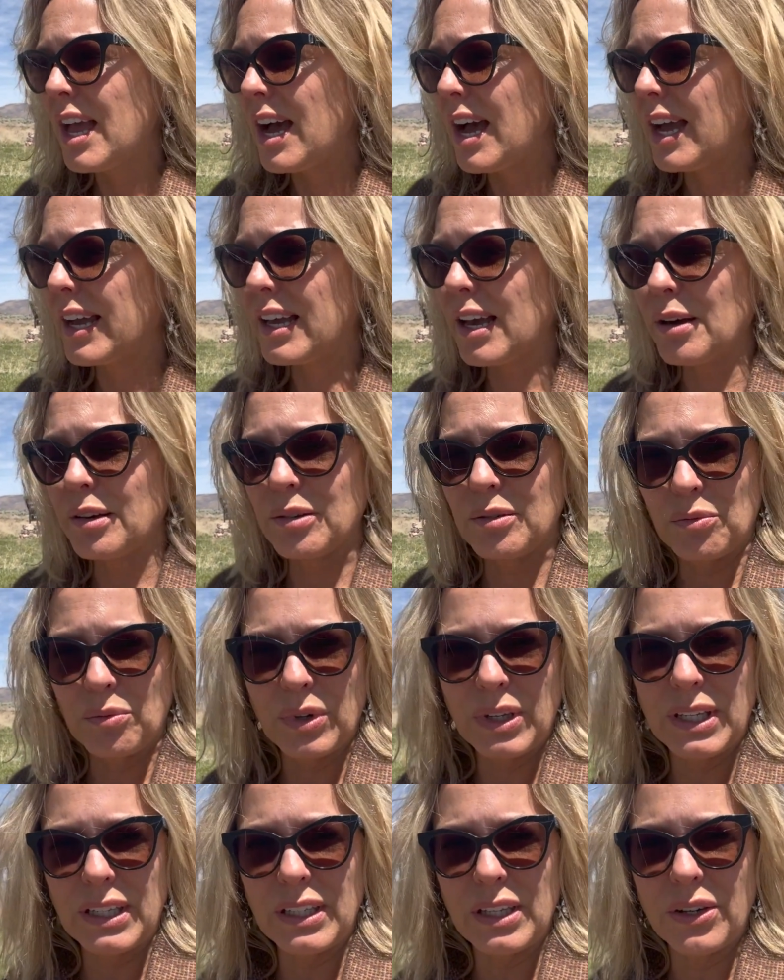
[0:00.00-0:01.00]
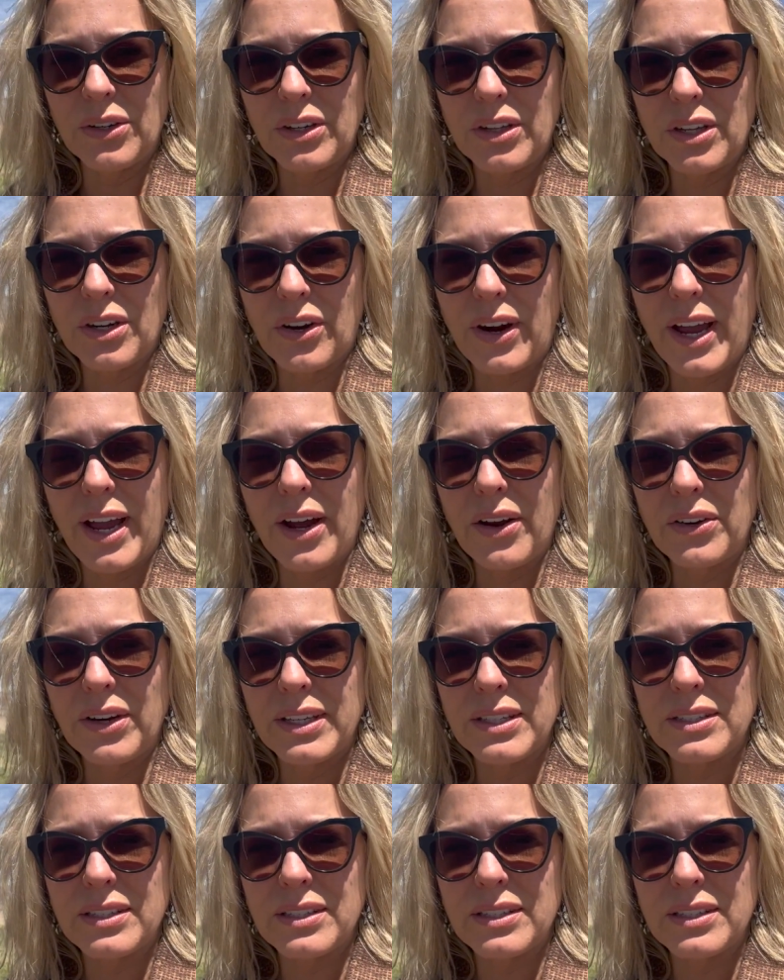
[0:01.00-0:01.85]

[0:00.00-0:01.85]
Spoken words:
I got really low to the ground as